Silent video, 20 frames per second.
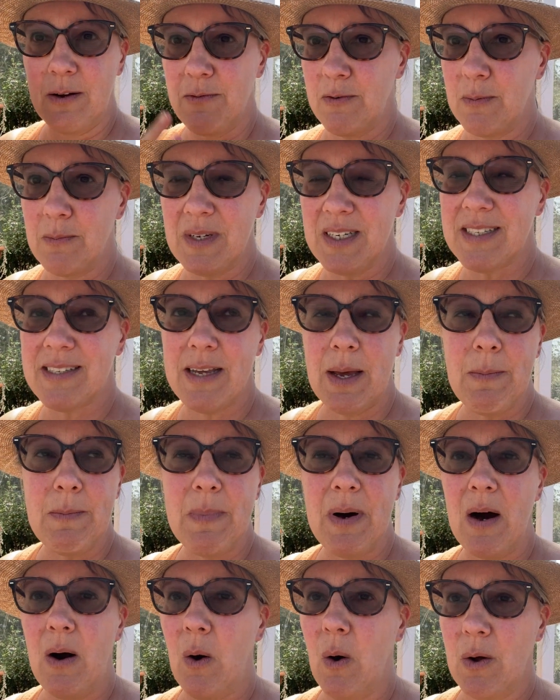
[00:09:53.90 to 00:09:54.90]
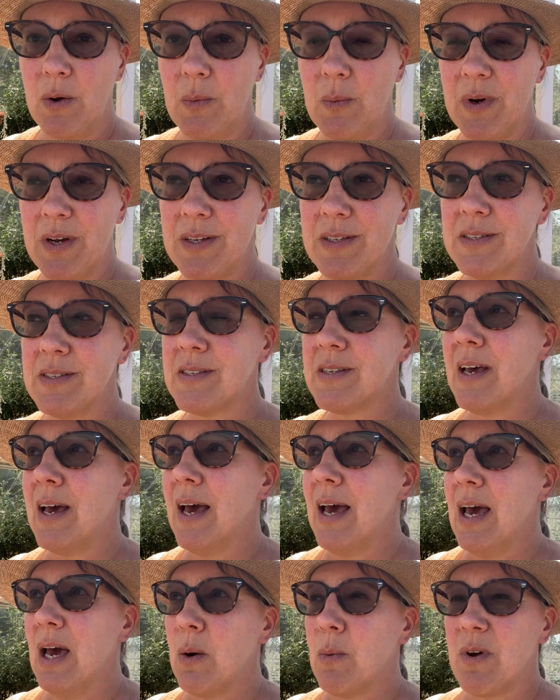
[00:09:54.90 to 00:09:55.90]
December onwards.
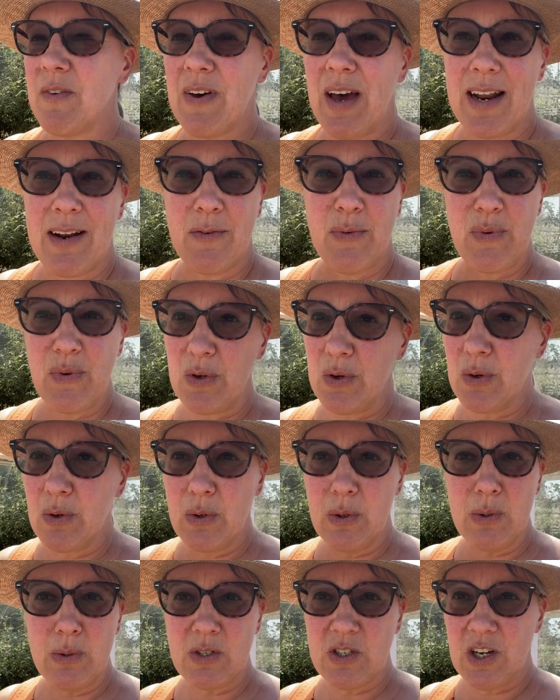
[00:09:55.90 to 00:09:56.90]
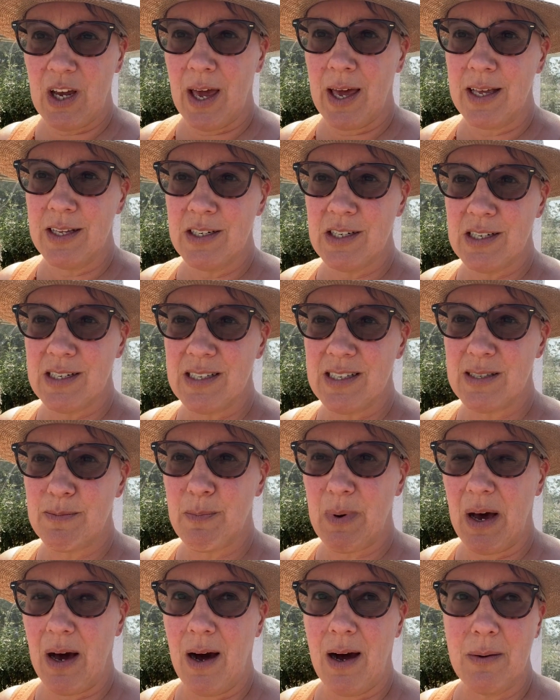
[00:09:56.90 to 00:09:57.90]
We've had a few cool changes,
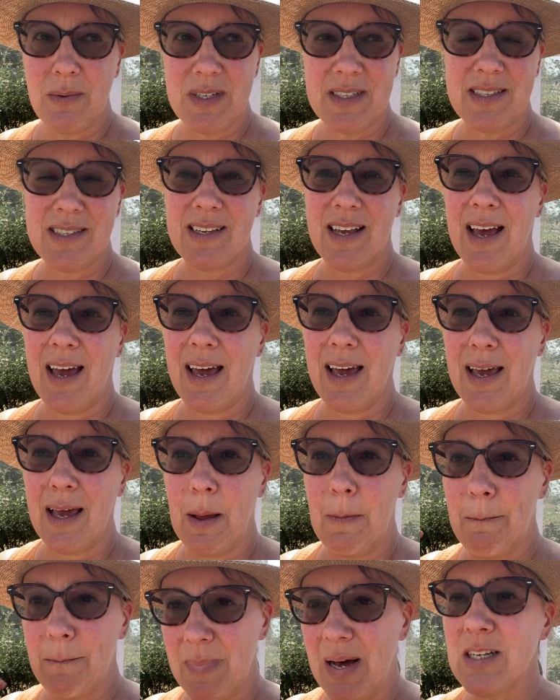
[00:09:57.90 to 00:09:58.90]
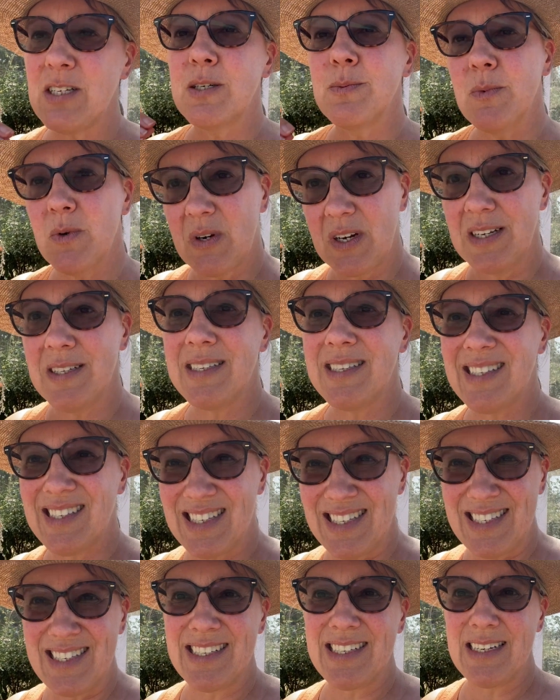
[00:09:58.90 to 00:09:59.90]
but I would say much more
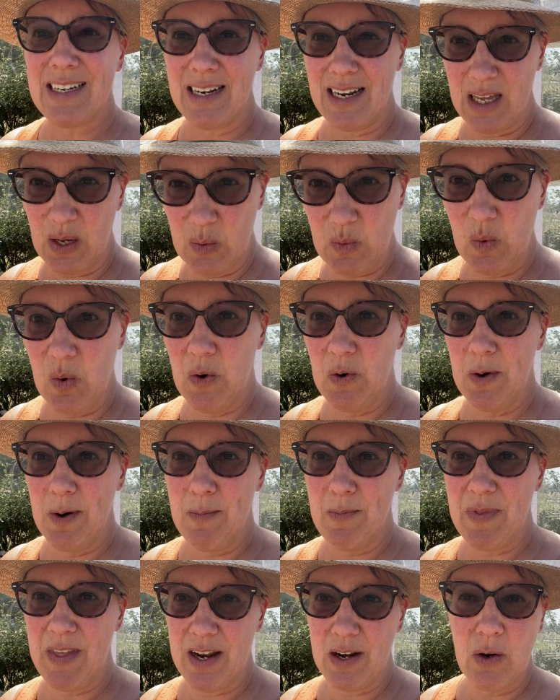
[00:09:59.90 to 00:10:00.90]
consistently warm than